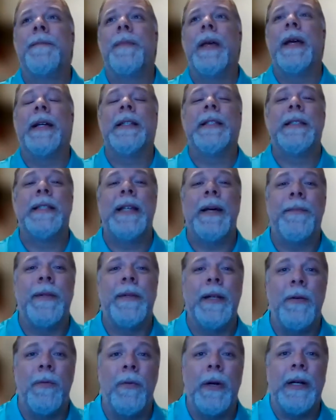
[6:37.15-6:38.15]

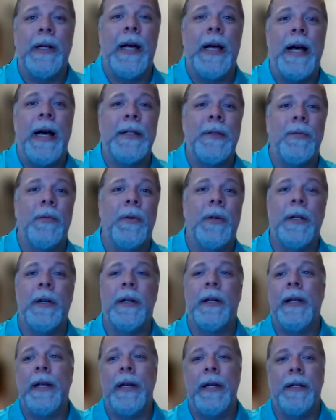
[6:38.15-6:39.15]
accepting what God's word